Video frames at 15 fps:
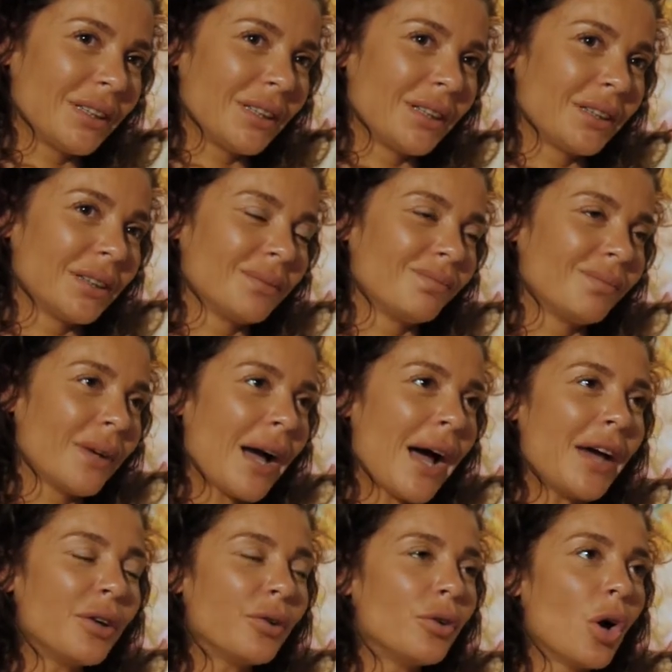Or
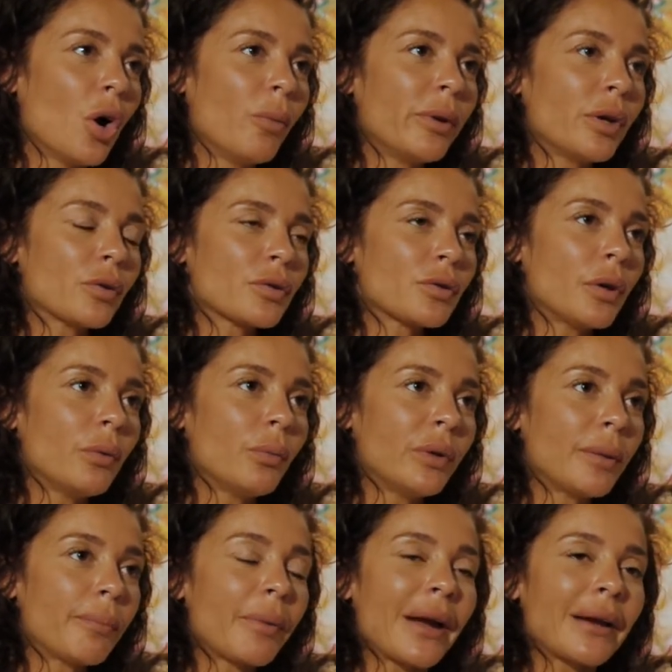I don't know, because with
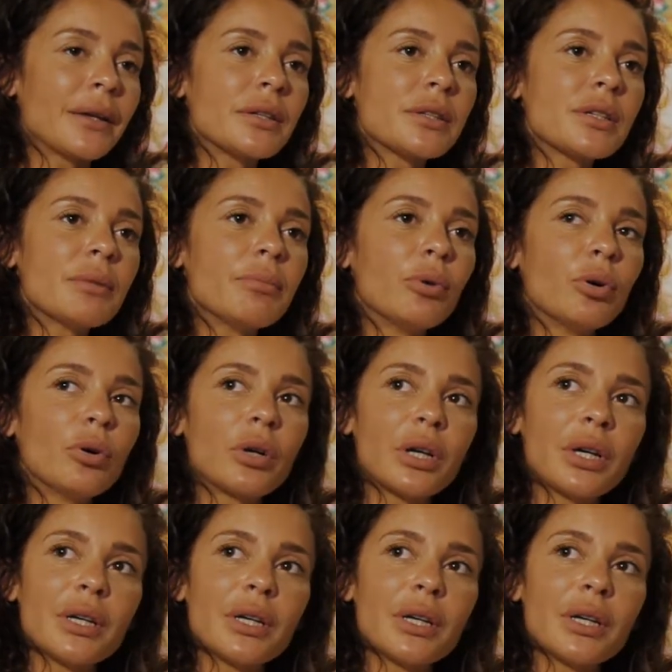the pregnancy book,